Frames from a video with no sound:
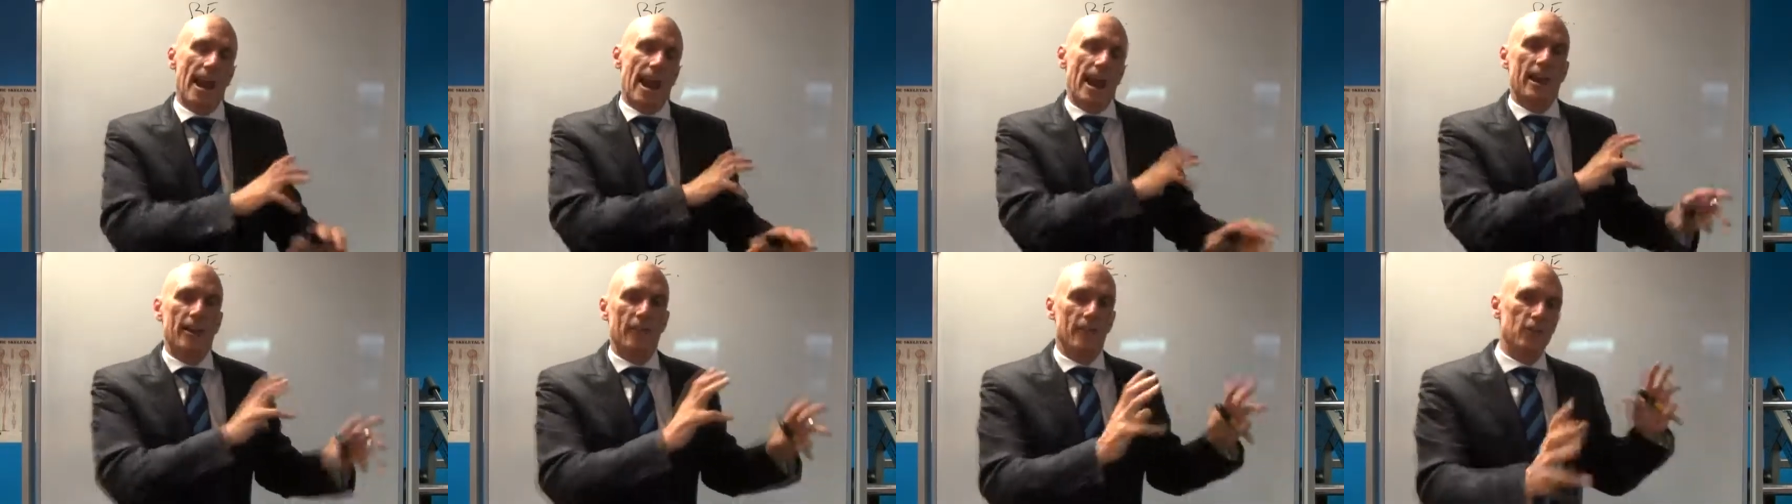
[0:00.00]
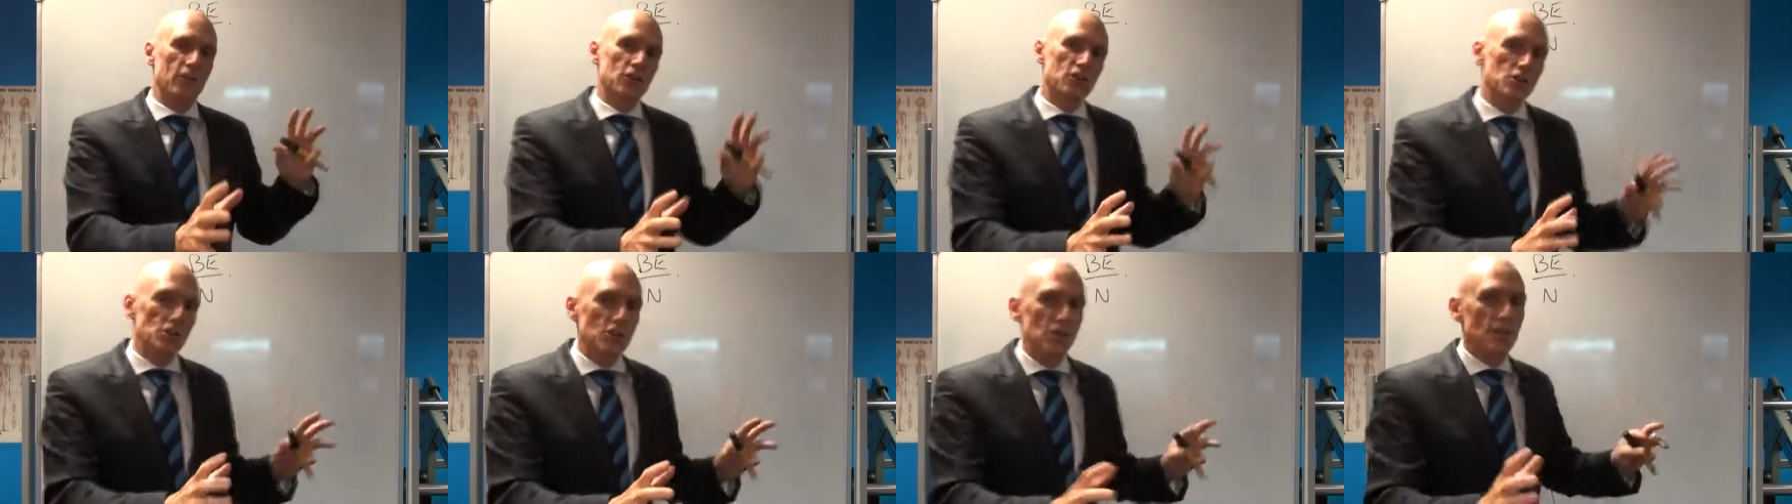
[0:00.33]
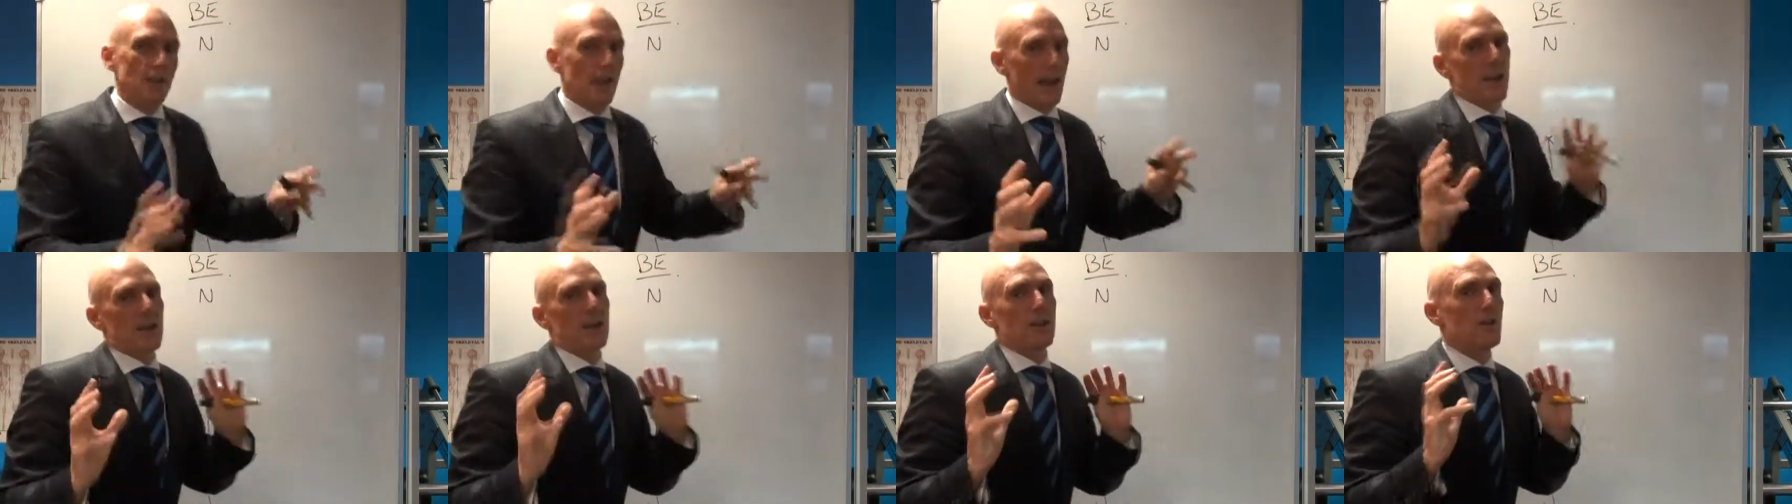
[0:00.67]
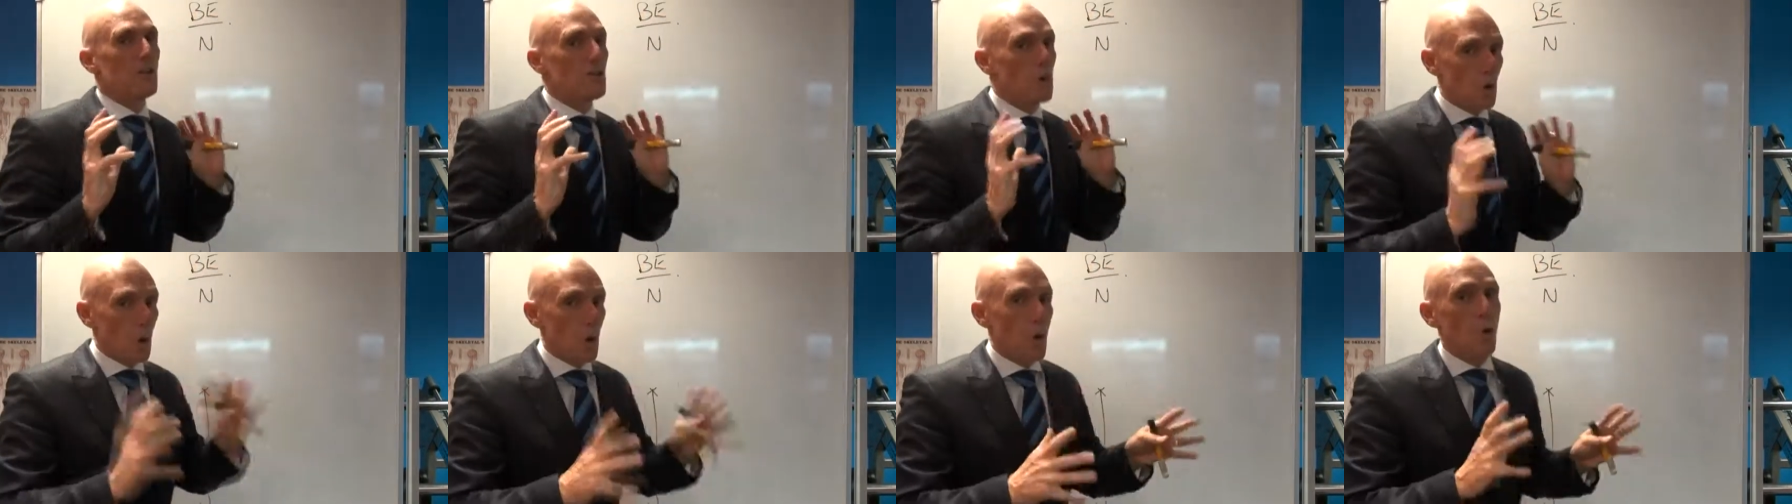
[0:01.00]
And if you do that,
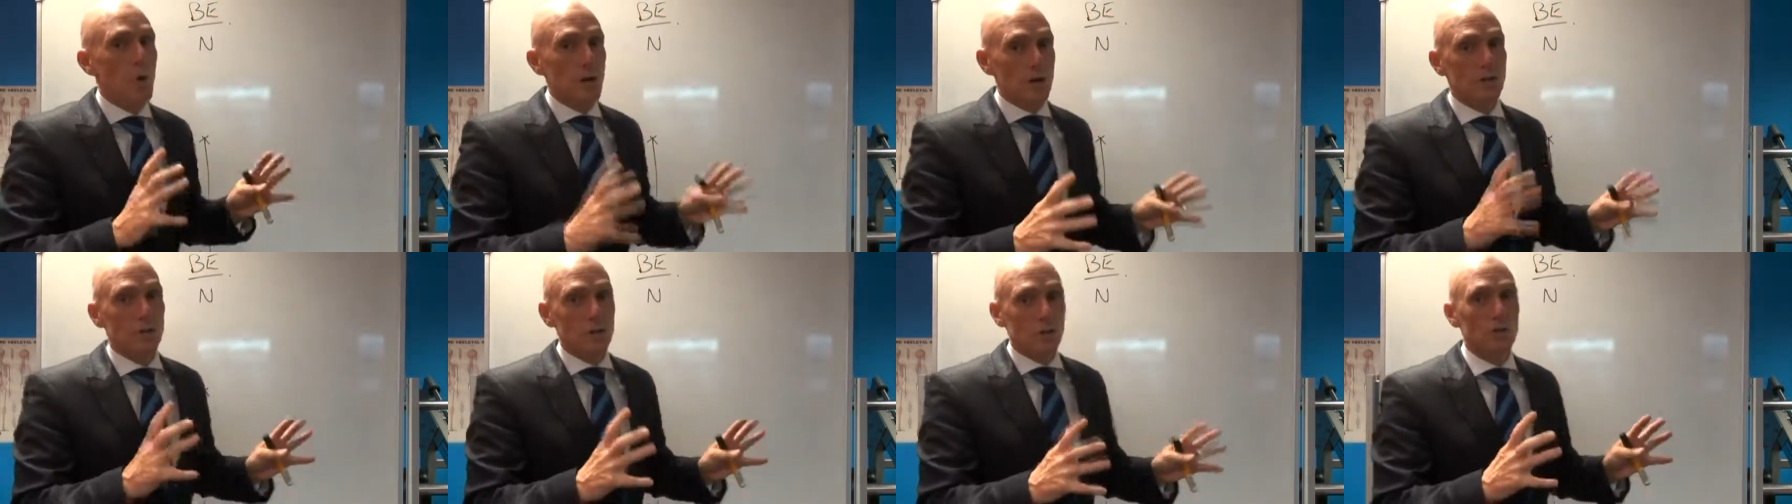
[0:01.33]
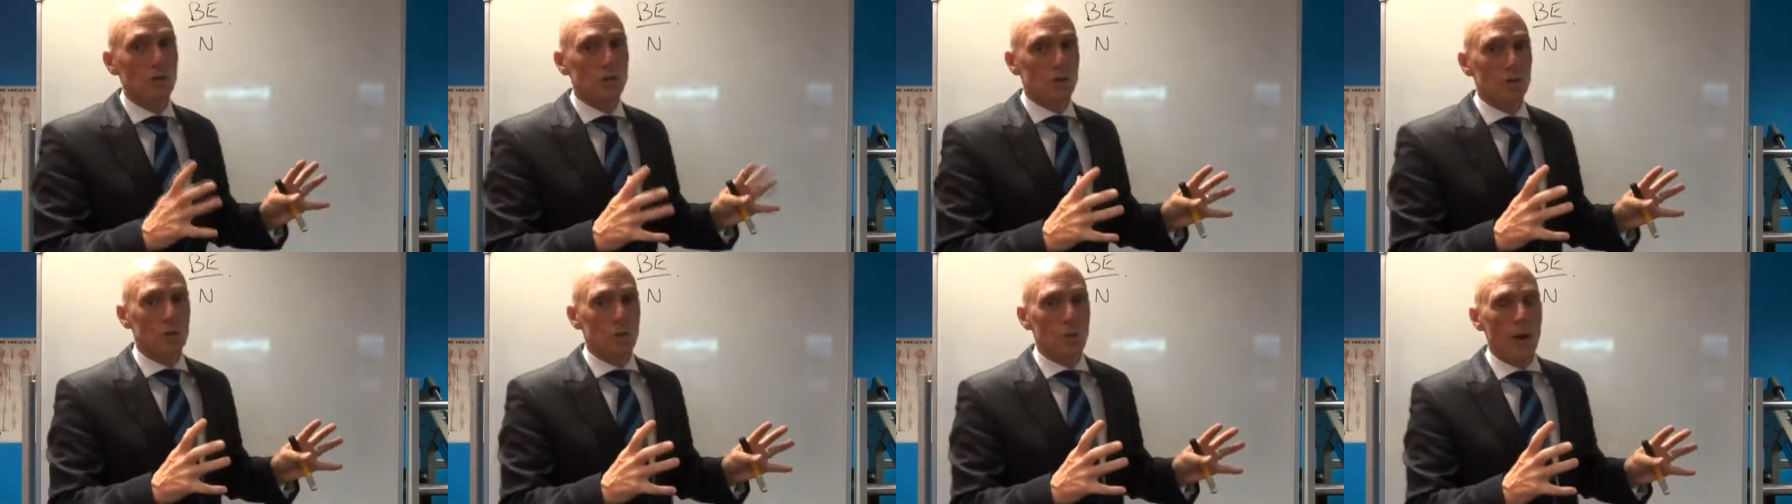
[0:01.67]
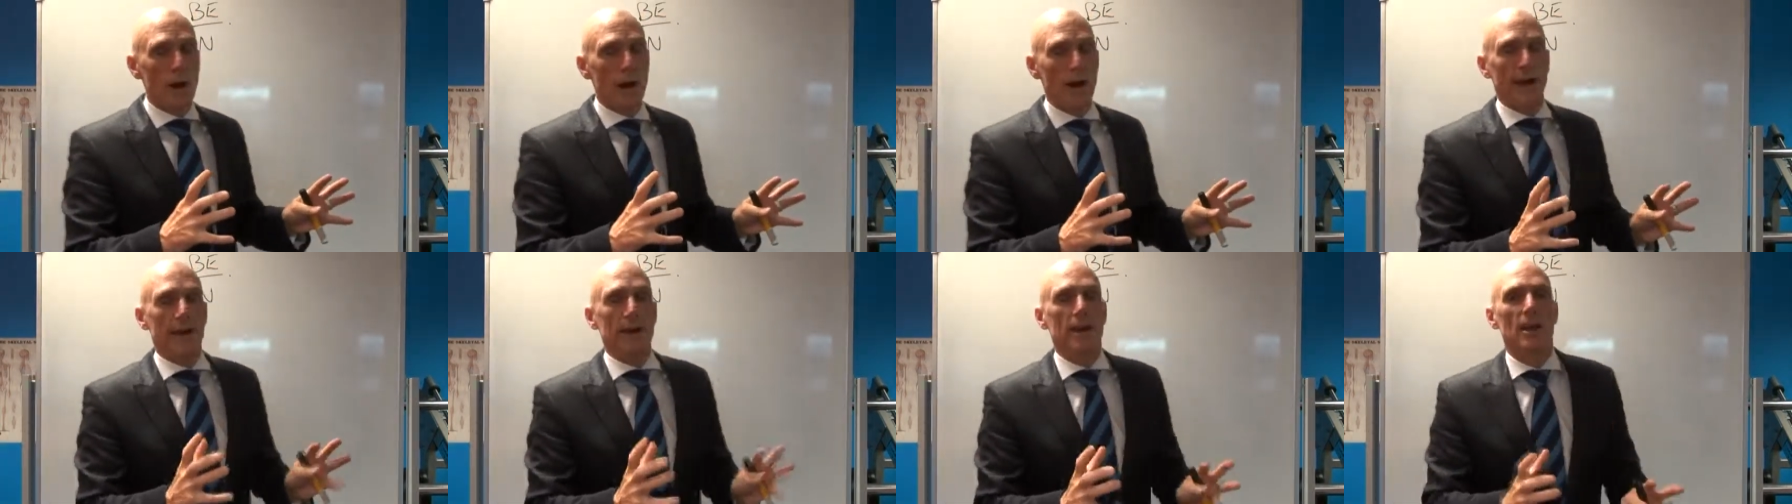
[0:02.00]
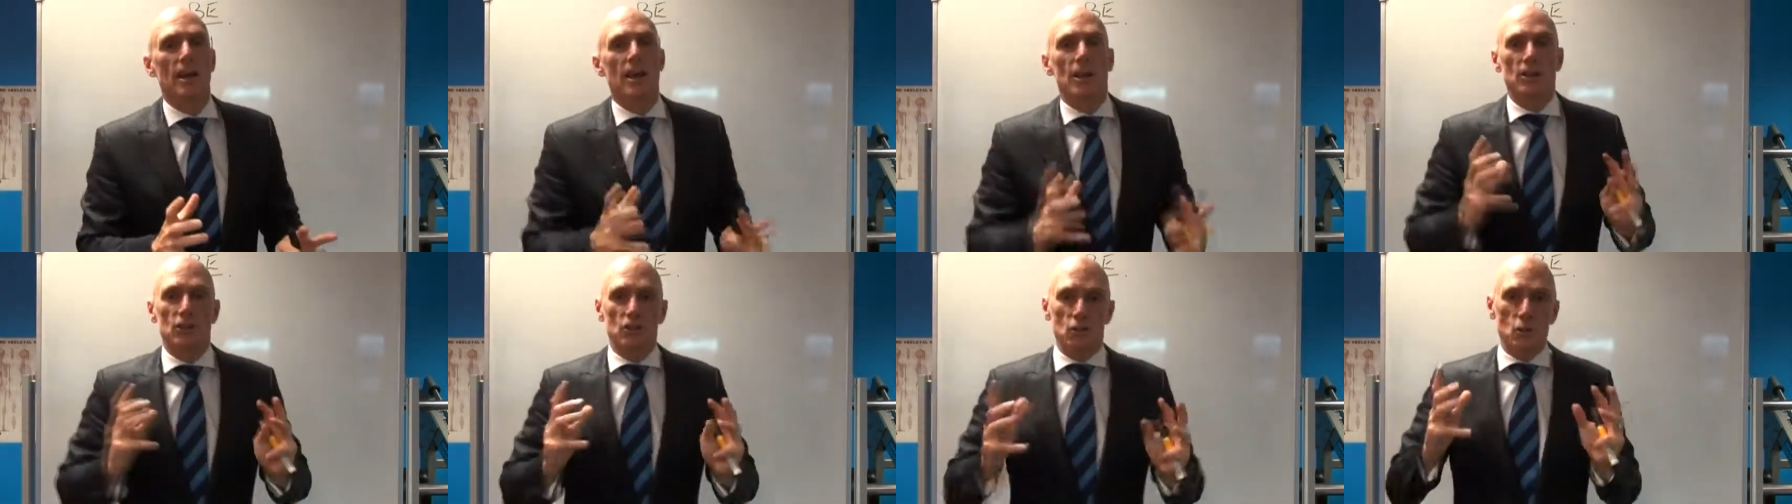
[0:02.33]
you will always lose the weight.
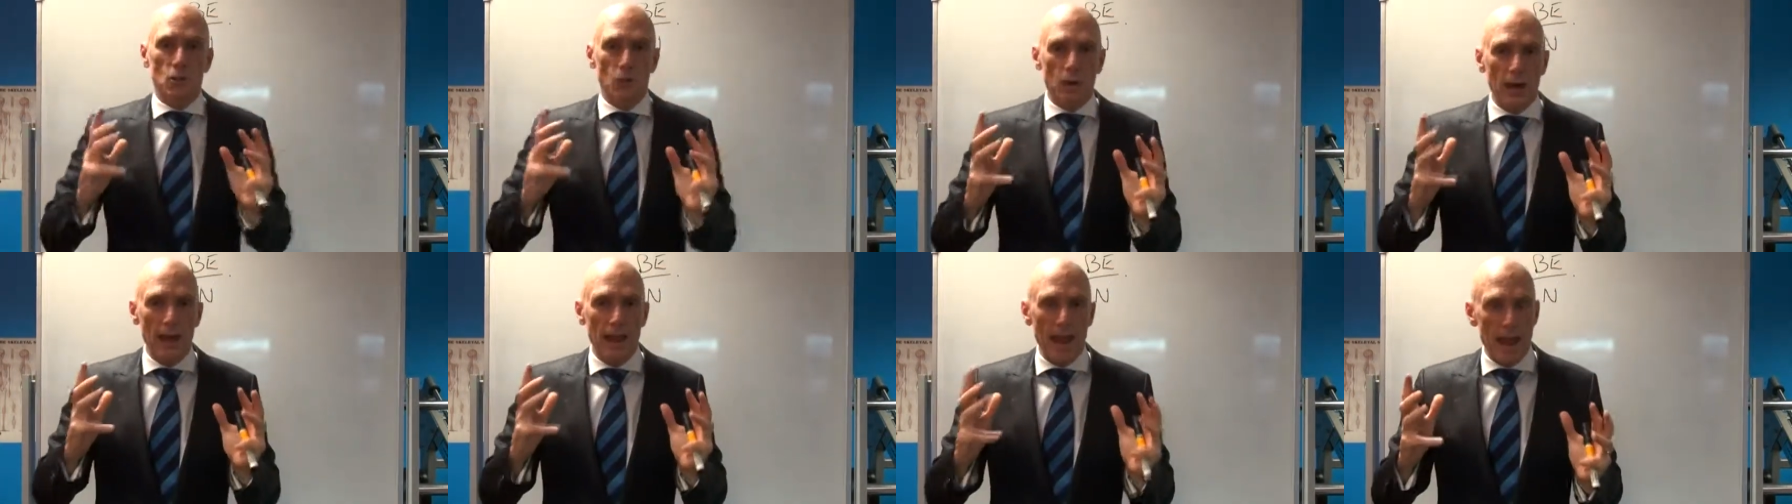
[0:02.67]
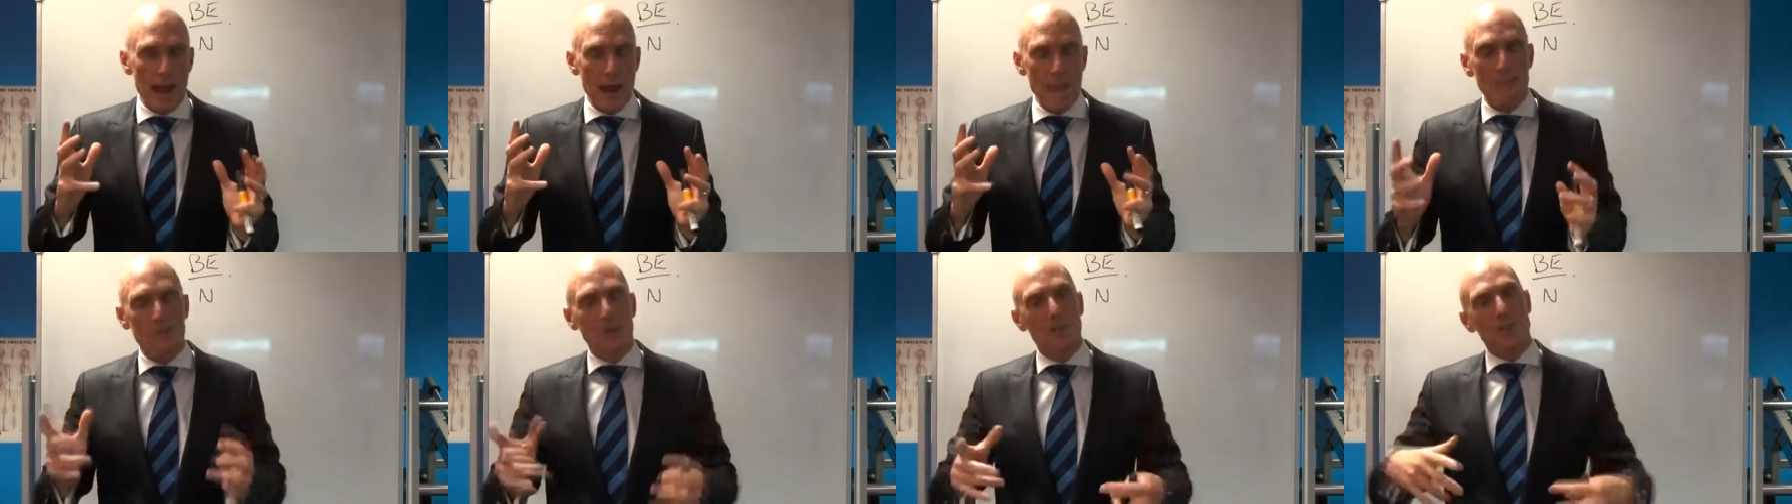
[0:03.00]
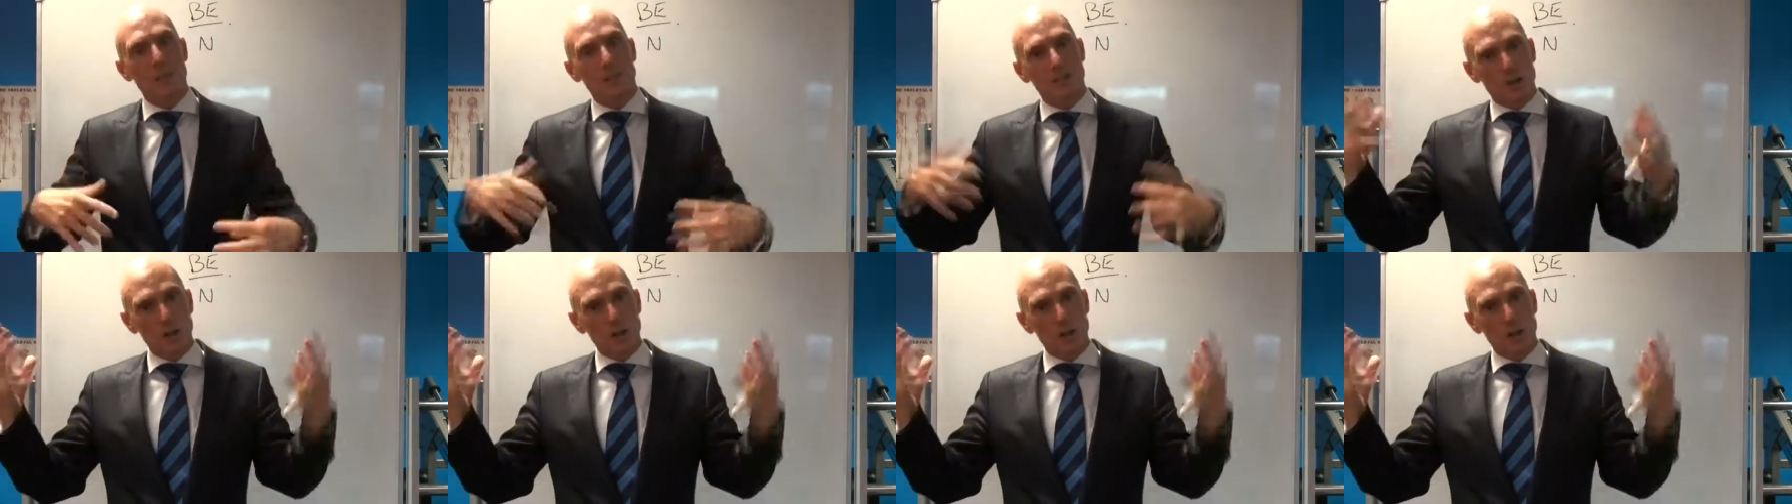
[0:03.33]
So what happens